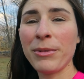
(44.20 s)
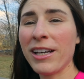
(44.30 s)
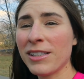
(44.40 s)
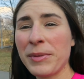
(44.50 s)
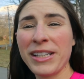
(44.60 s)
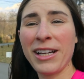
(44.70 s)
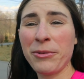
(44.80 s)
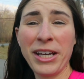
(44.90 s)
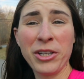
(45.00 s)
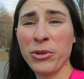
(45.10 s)
my husband and
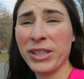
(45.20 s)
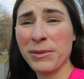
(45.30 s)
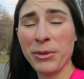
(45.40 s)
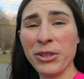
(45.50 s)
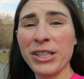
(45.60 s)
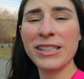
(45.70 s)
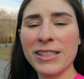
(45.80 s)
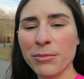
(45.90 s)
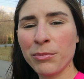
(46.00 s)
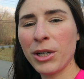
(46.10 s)
we had no
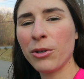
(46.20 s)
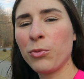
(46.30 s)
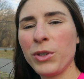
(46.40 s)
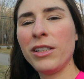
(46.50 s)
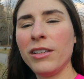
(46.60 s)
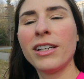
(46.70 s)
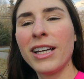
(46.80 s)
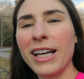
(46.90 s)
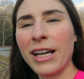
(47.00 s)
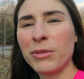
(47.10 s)
experience, but we
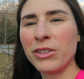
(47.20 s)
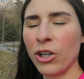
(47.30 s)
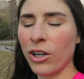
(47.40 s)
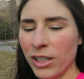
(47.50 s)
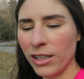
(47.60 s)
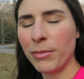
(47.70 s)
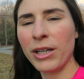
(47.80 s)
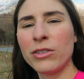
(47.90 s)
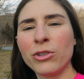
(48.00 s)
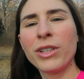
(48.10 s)
had been talking
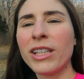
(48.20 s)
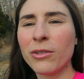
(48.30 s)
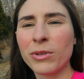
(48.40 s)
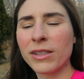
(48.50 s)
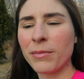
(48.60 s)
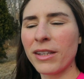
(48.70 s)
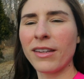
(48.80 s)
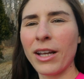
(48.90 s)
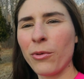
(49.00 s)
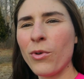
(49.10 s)
about doing it. It was something
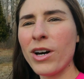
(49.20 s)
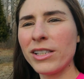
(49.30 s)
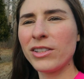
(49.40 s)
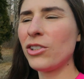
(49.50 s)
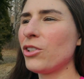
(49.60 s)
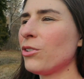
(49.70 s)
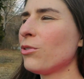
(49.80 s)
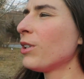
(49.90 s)
that I wanted to do.